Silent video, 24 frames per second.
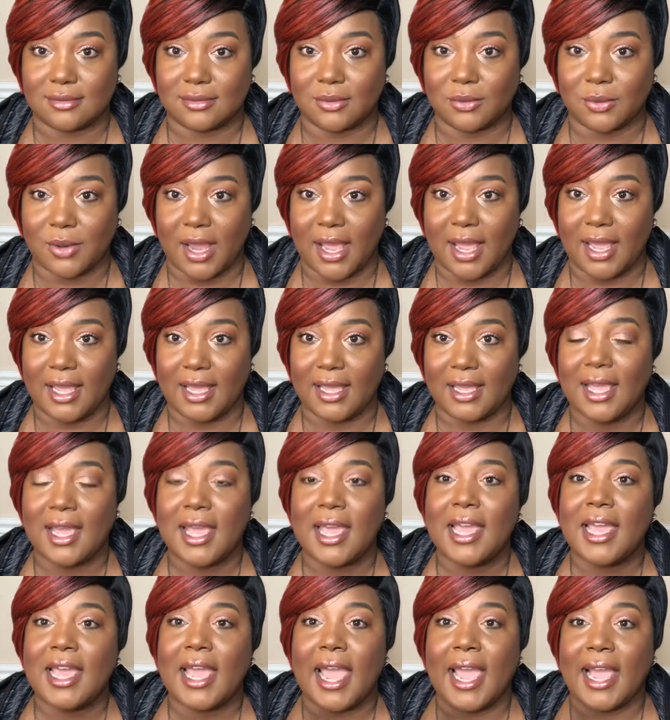Okay?
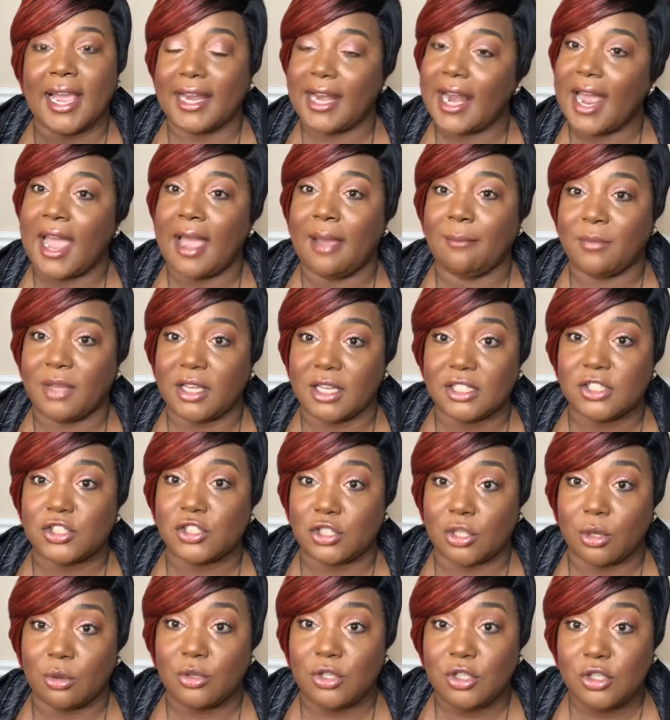And I'm going to
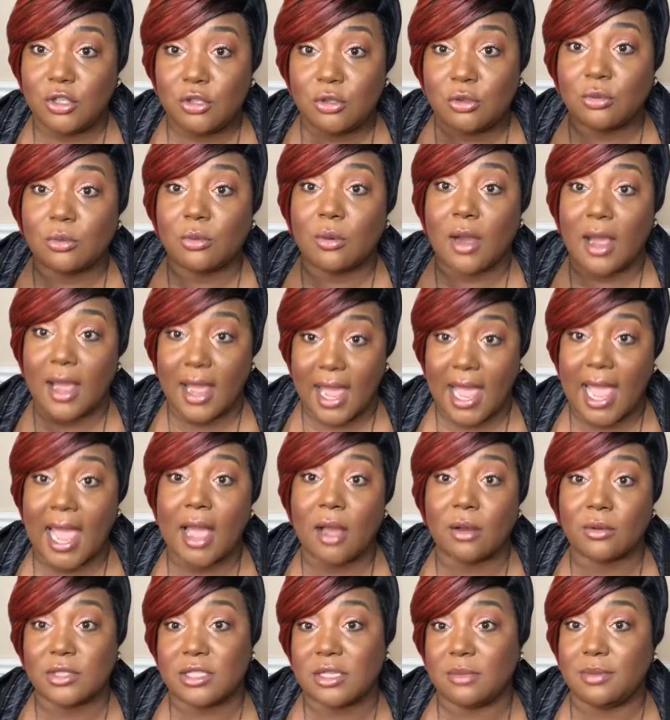show you
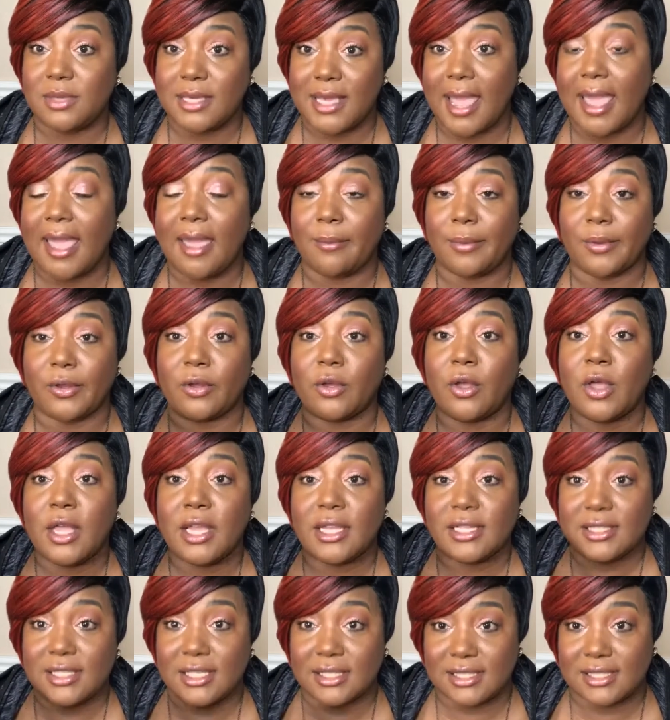how to be able
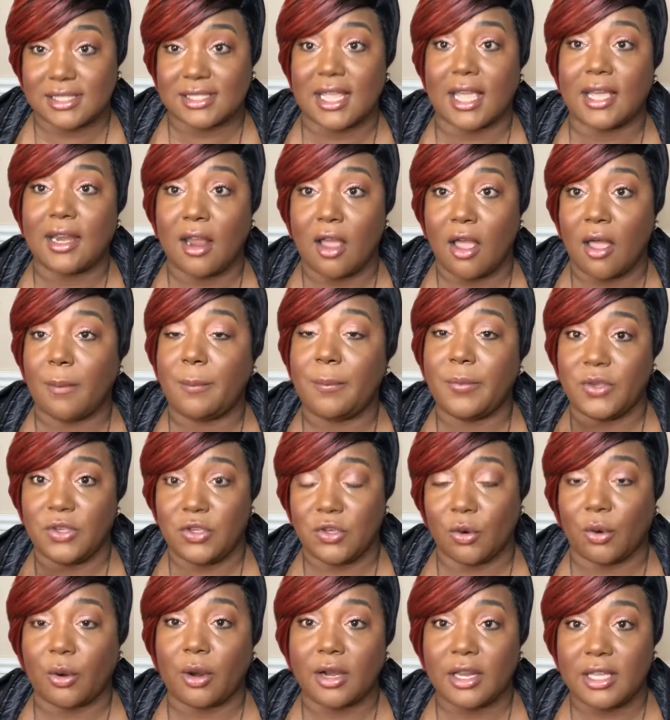to set up
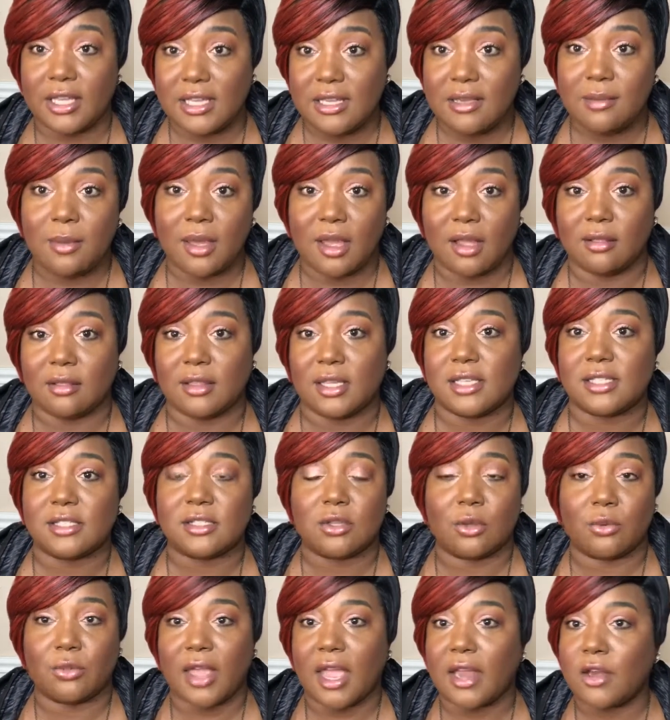your email list
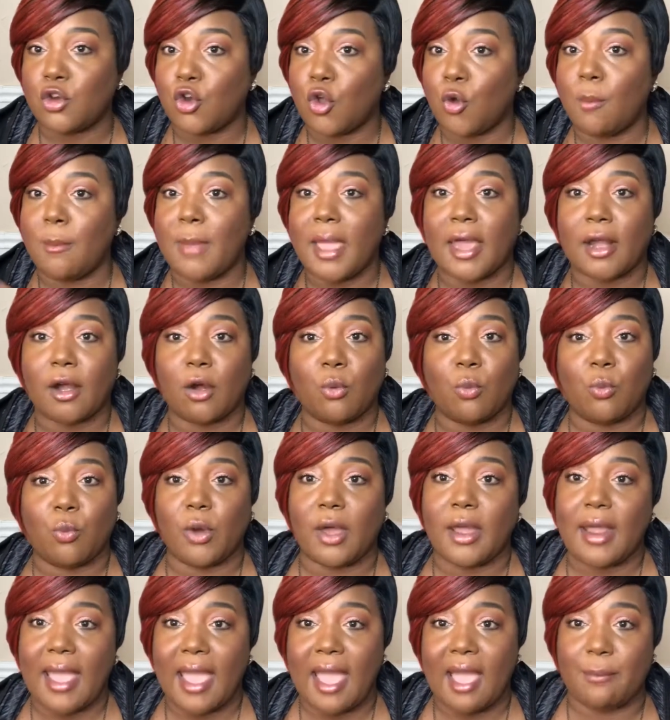so that no matter
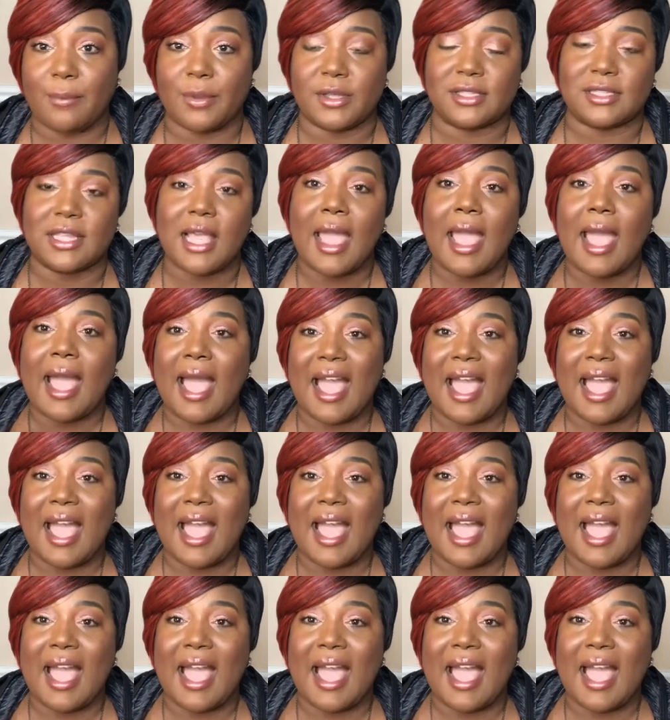what happens.